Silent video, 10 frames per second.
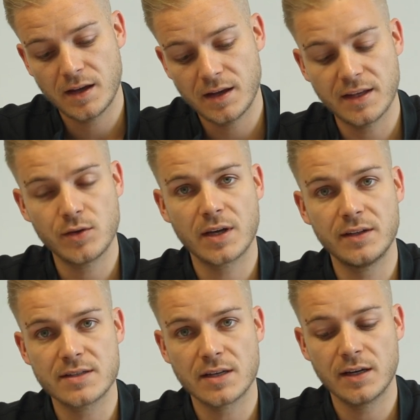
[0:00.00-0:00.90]
And there you can
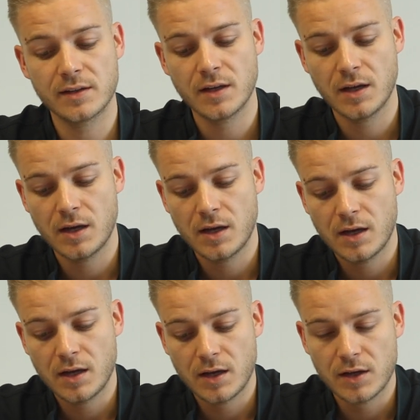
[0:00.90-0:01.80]
decide,
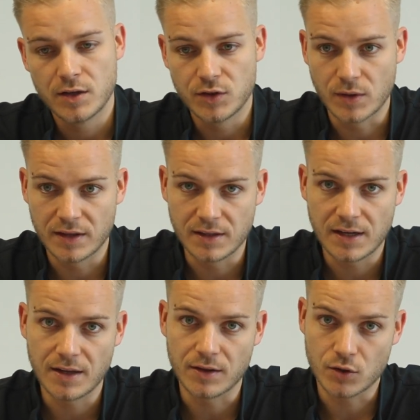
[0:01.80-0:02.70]
you can
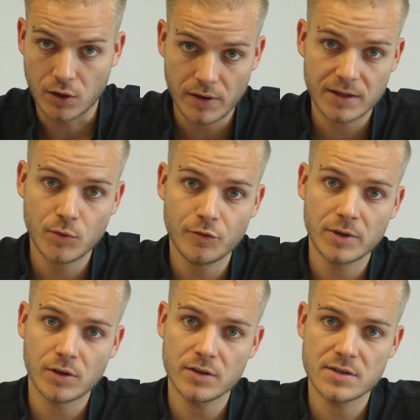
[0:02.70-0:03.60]
declare the correct
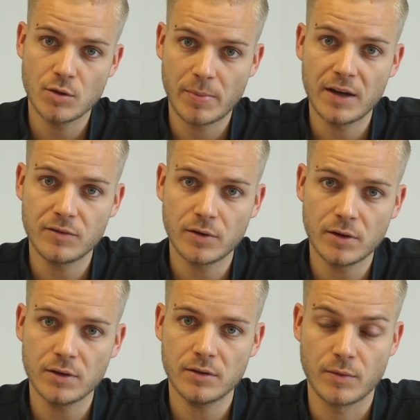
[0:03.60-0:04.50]
movement costs you paid
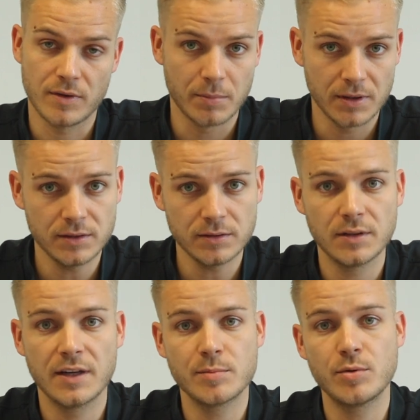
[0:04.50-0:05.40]
for with the bill
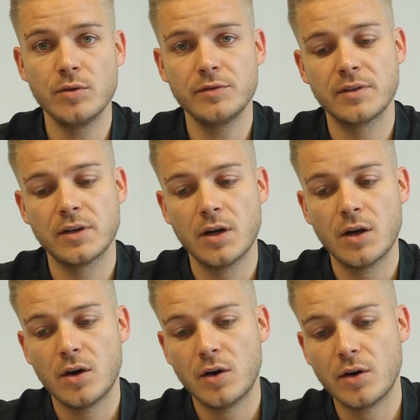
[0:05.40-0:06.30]
as a proof,
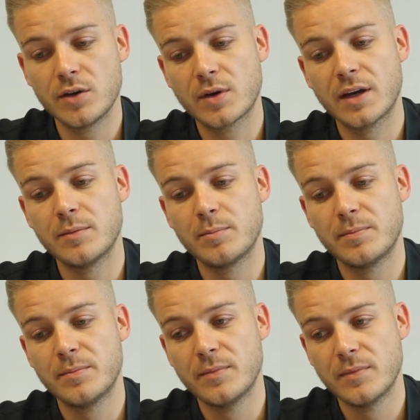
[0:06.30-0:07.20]
or you can
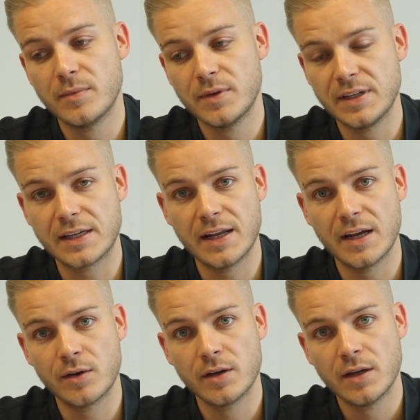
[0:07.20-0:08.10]

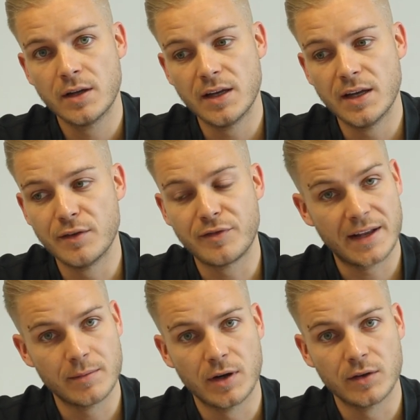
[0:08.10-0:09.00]
declare a
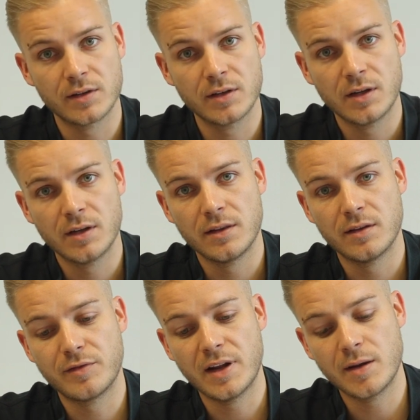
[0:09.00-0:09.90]
flat amount.
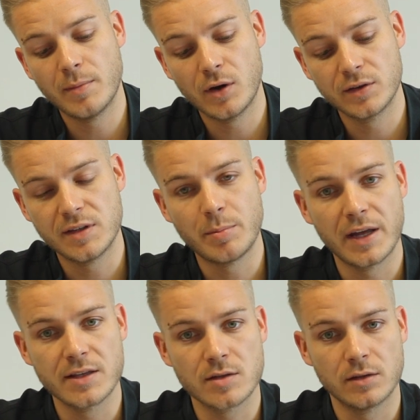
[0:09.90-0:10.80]
The flat amount
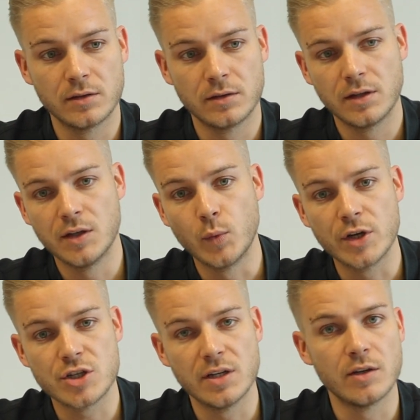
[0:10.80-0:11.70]
depends on in
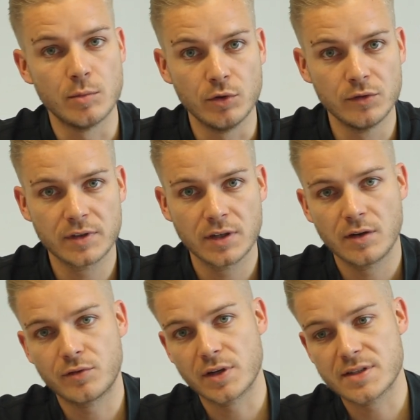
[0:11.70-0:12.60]
which year you moved.
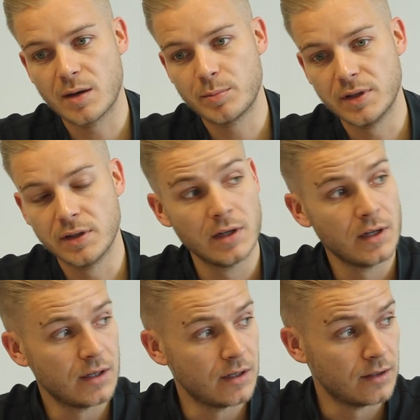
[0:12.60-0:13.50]
For example,
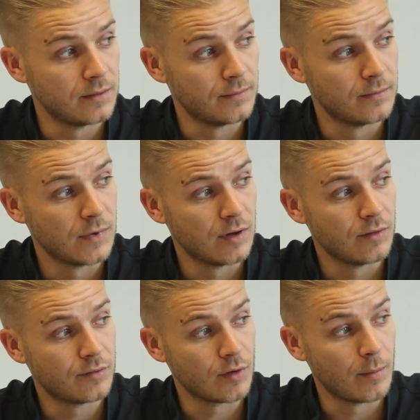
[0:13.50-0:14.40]

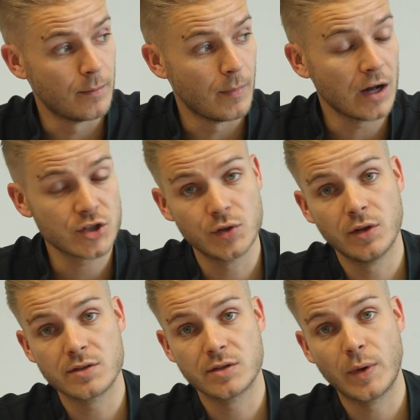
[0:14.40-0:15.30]
from March
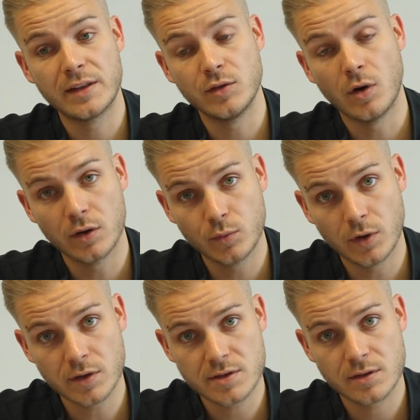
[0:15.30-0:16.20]
2020
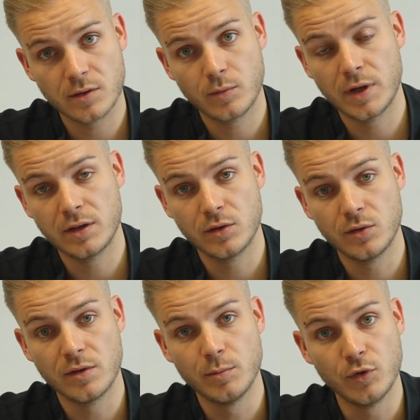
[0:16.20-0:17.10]
onwards, when you
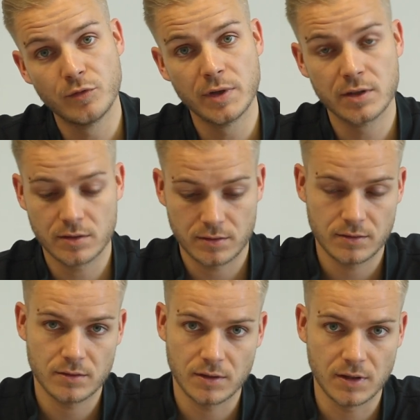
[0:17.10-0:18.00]
do the movement
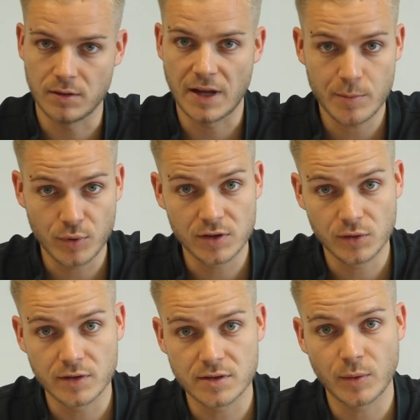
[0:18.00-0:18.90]
in April
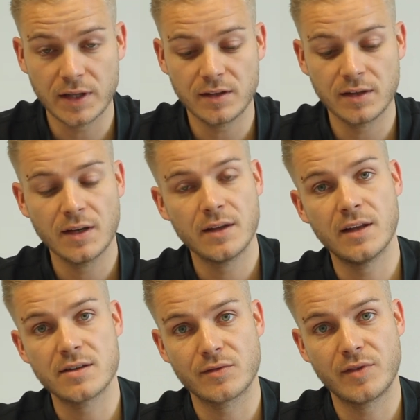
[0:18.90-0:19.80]
2020,
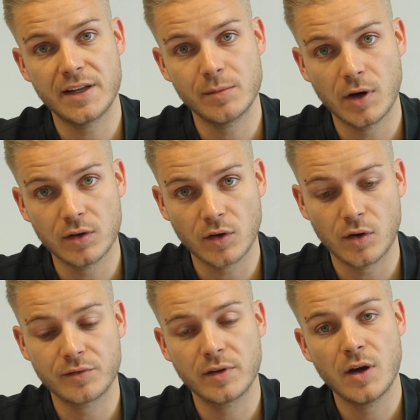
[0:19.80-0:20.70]
there's a flat amount
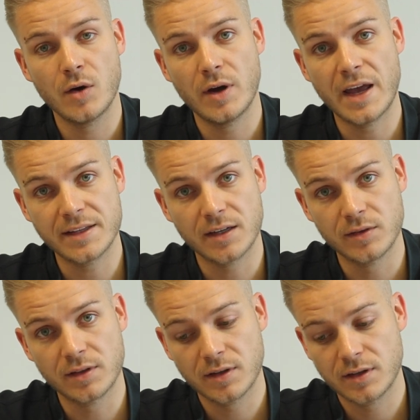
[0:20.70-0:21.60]
of
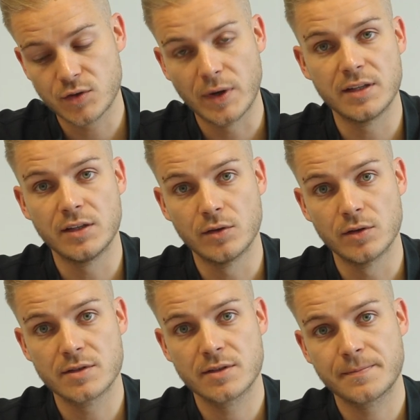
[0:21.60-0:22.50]
820
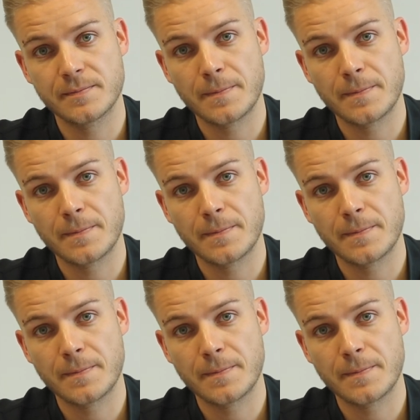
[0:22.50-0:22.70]
euros